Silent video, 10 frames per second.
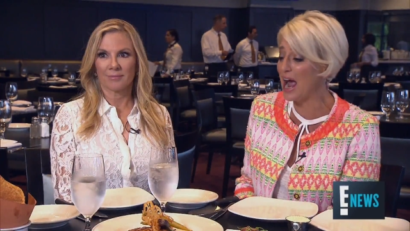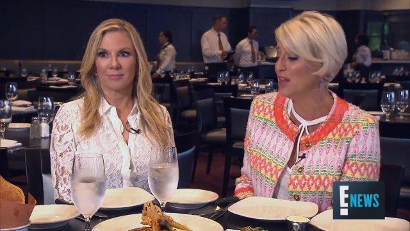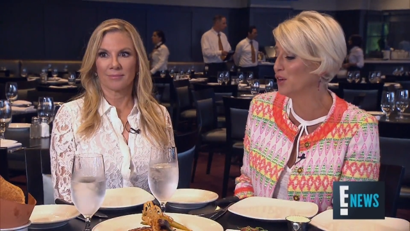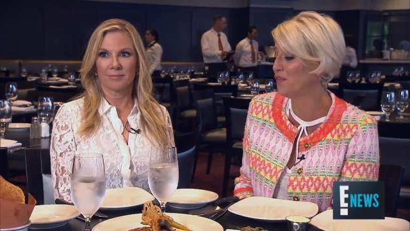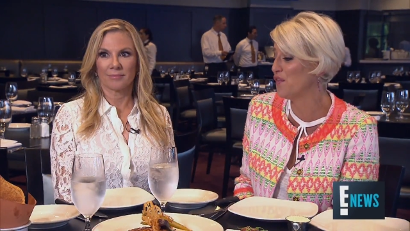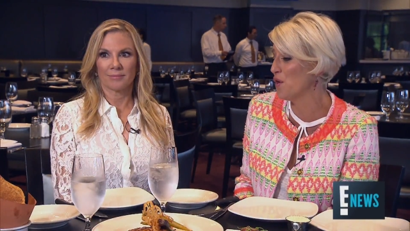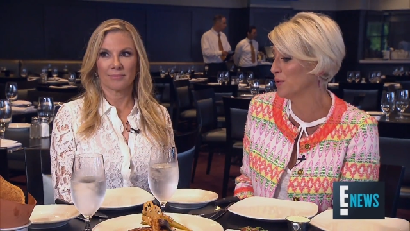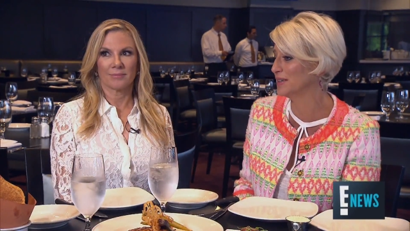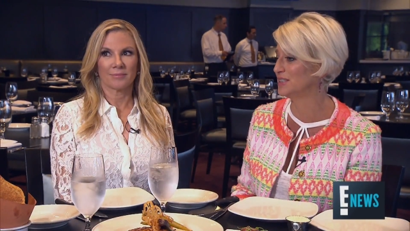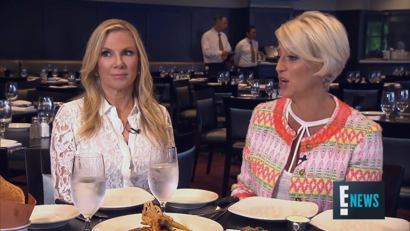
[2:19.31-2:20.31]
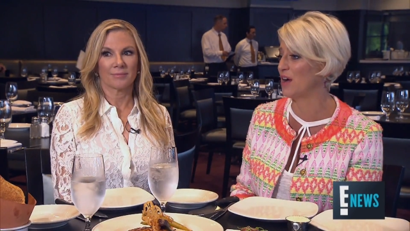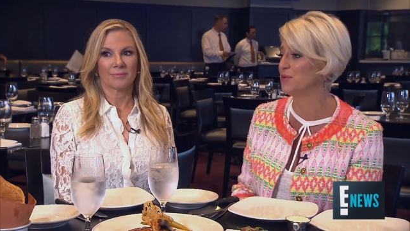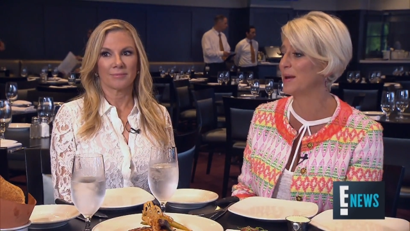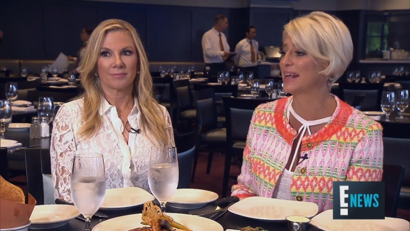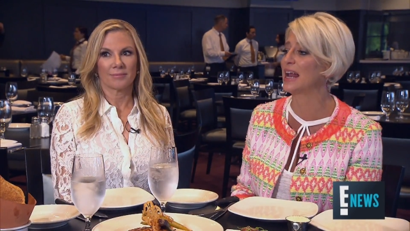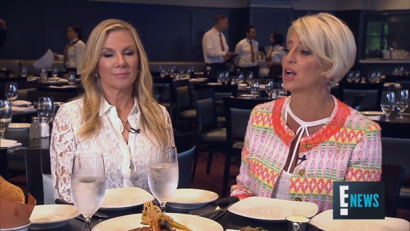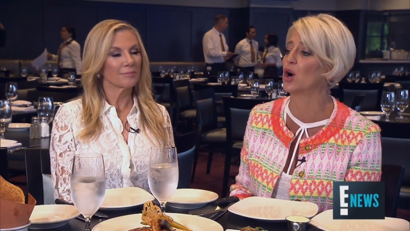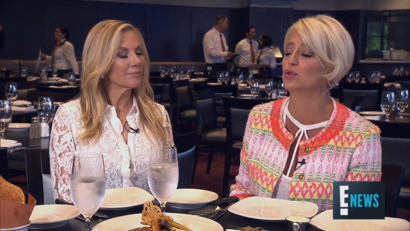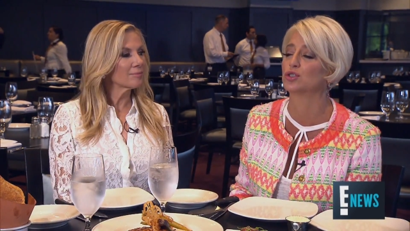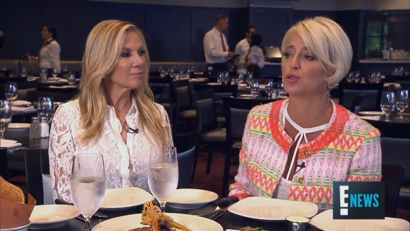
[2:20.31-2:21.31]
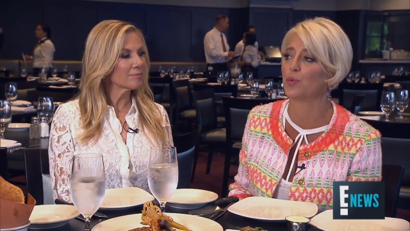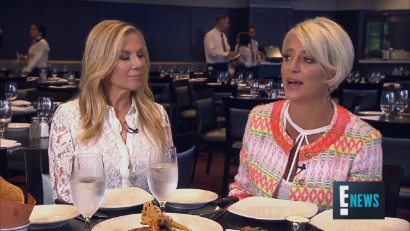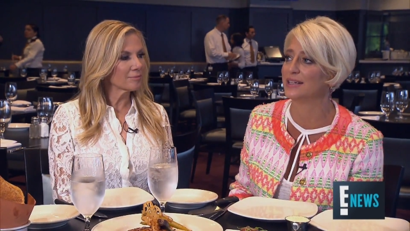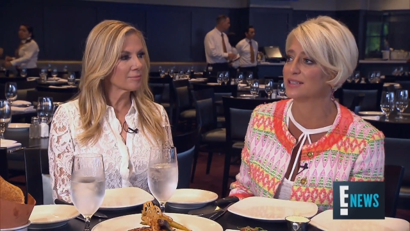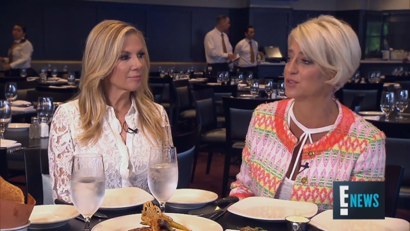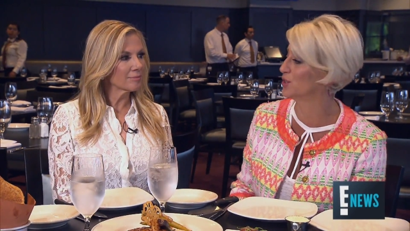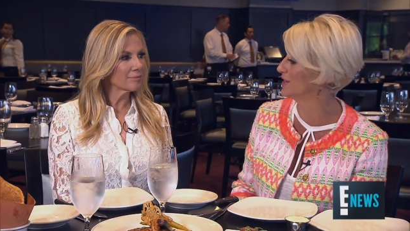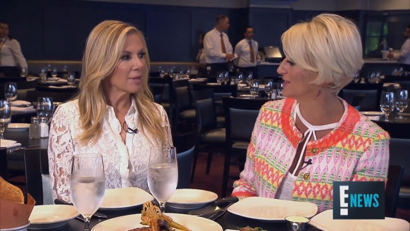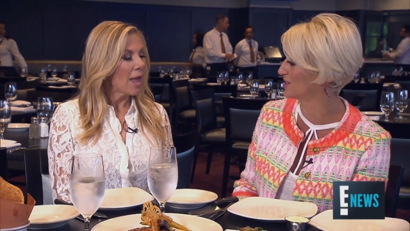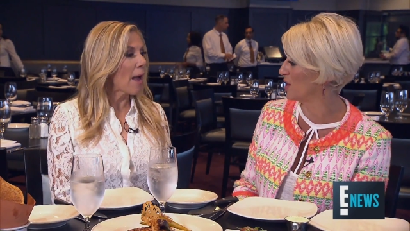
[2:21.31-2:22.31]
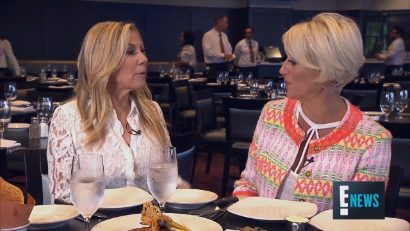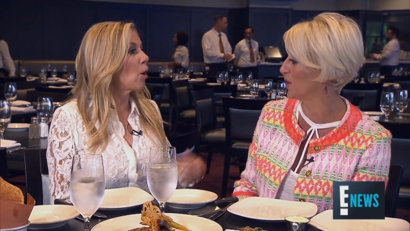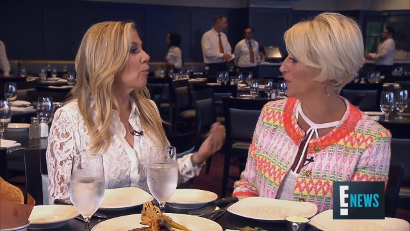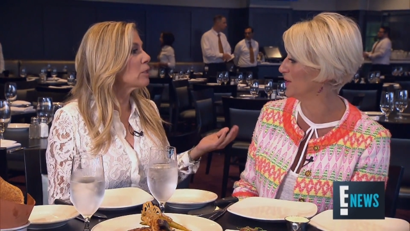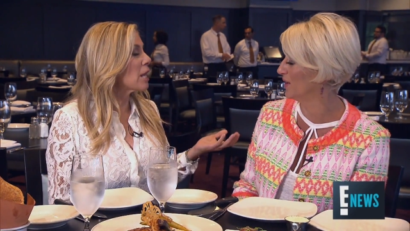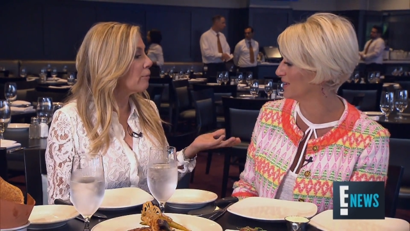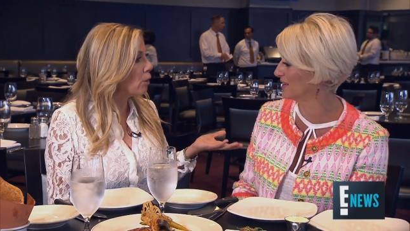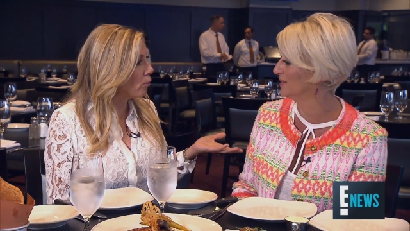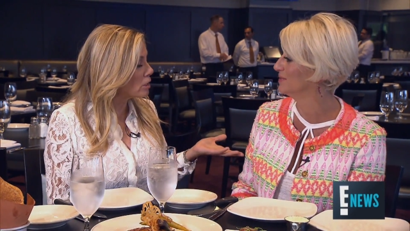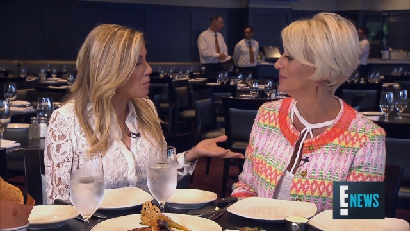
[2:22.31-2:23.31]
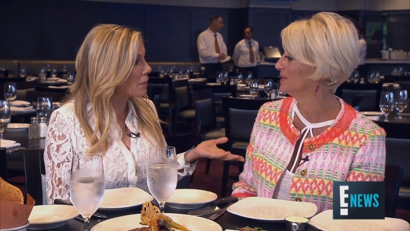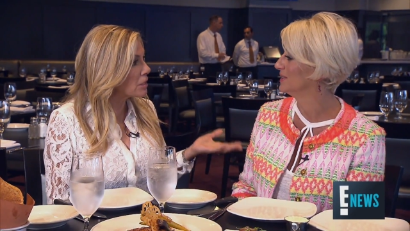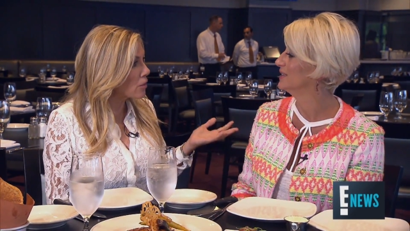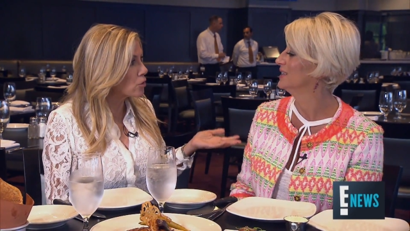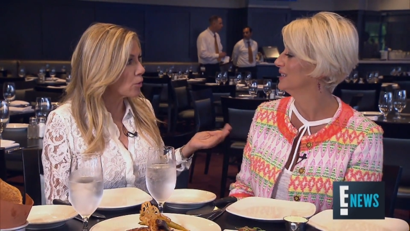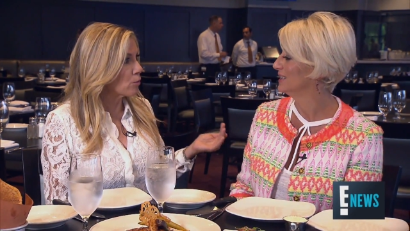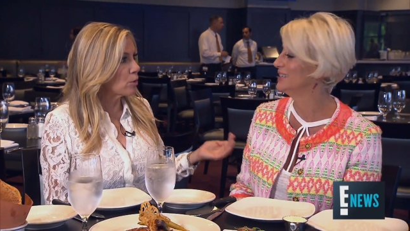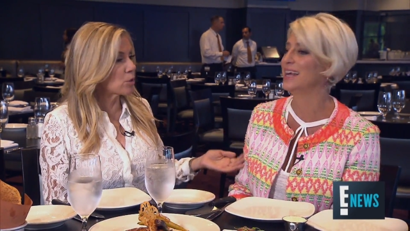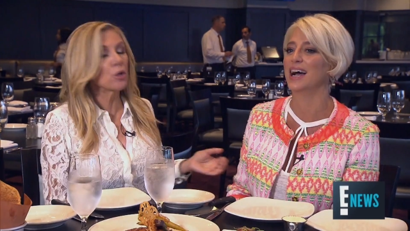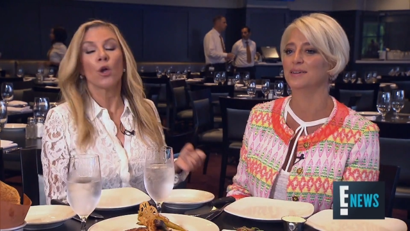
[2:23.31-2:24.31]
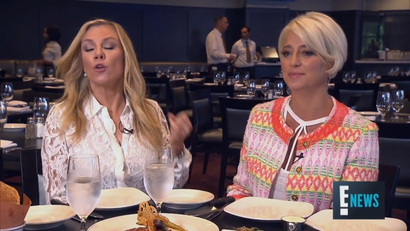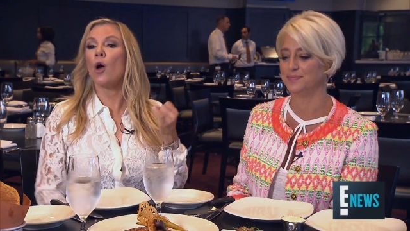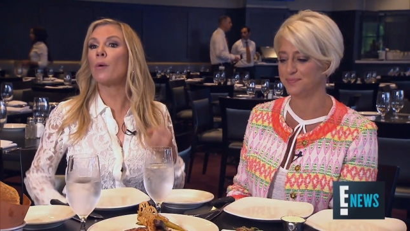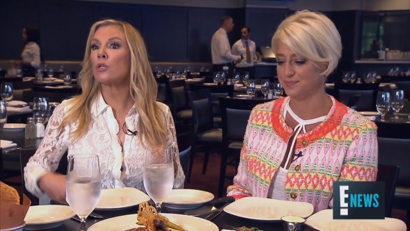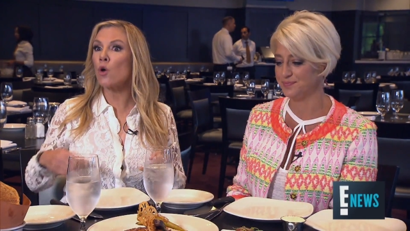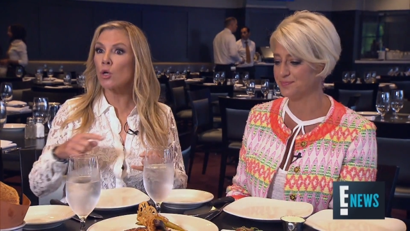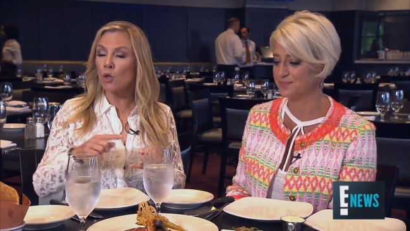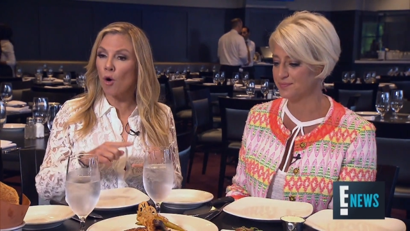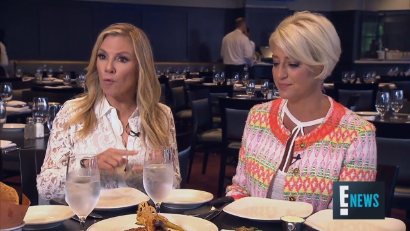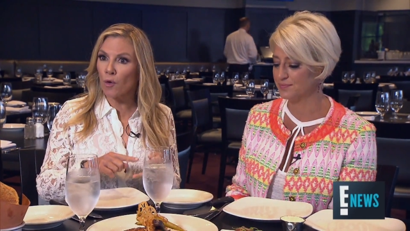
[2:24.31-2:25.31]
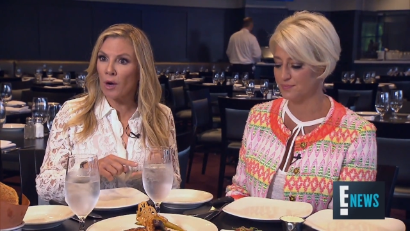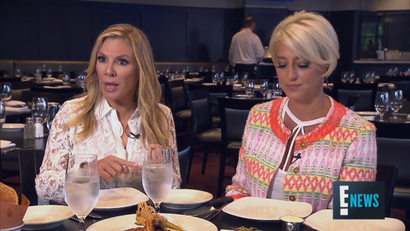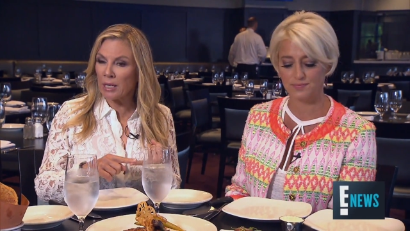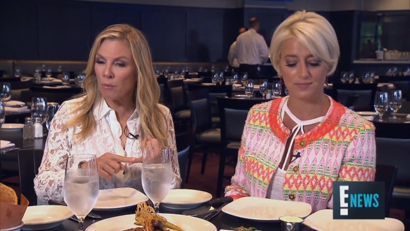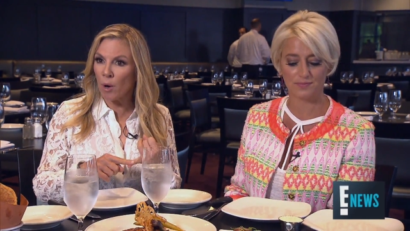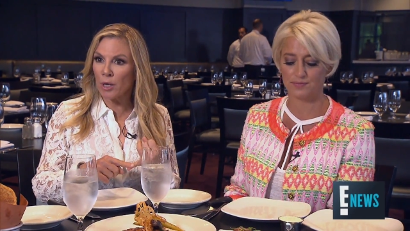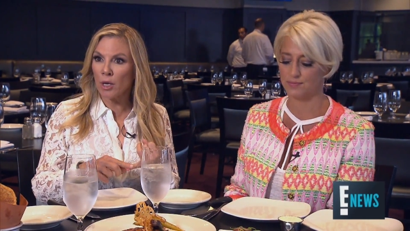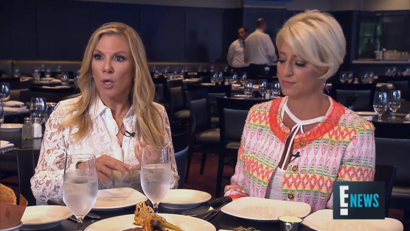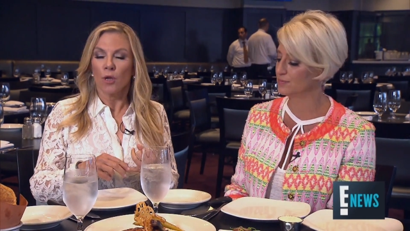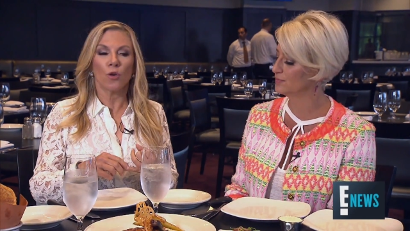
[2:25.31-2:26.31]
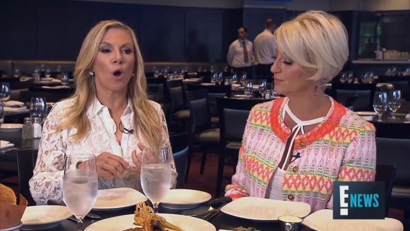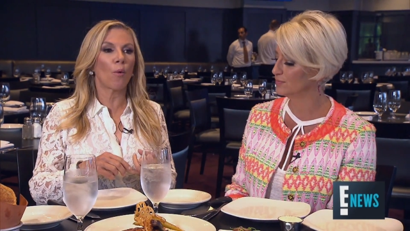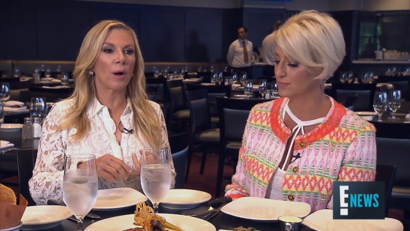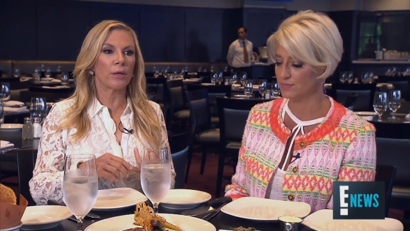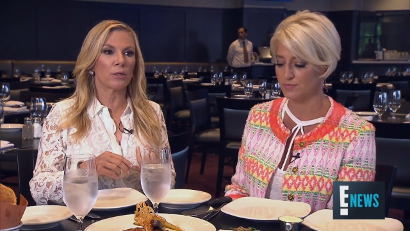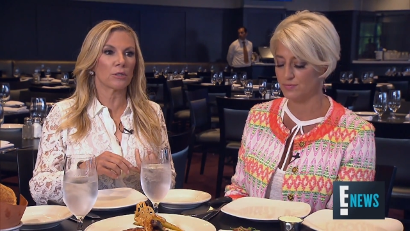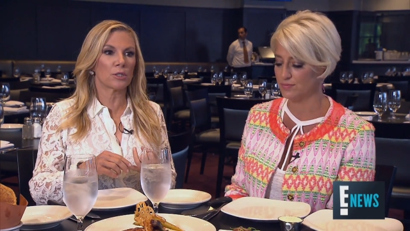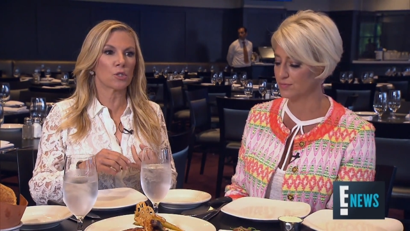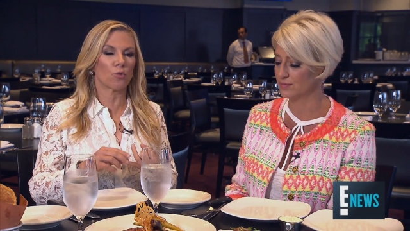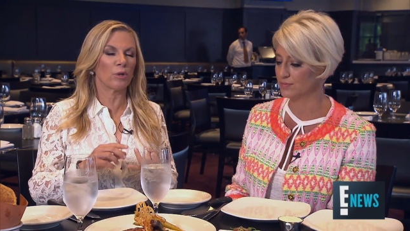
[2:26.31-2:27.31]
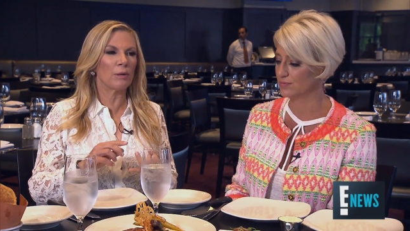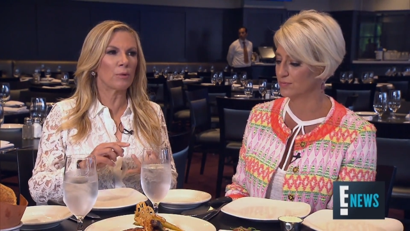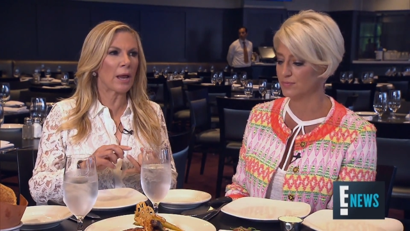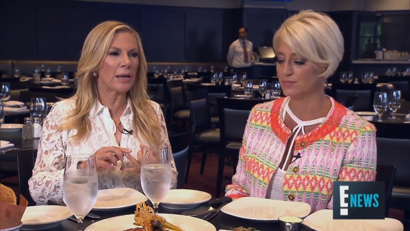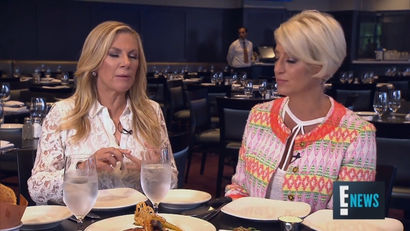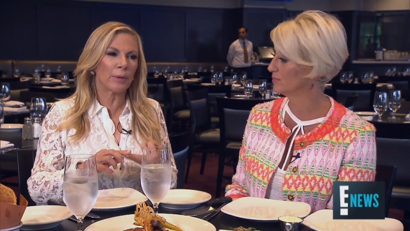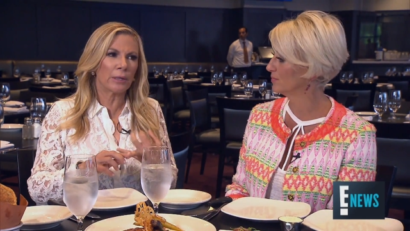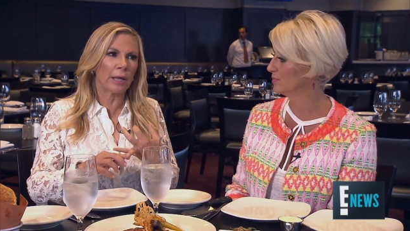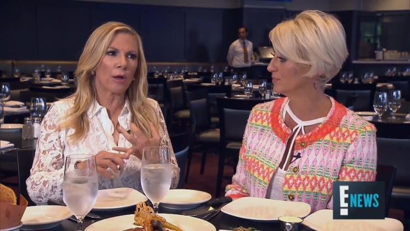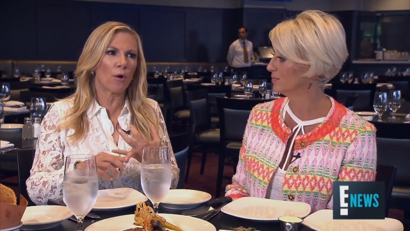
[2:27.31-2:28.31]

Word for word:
Speaker 1: I look forward, you know, everybody kind of goes their ways during the summer.
Speaker 2: And we all respect each other during the reunion. Yeah. No one talked over anyone. No one screamed at anyone. Like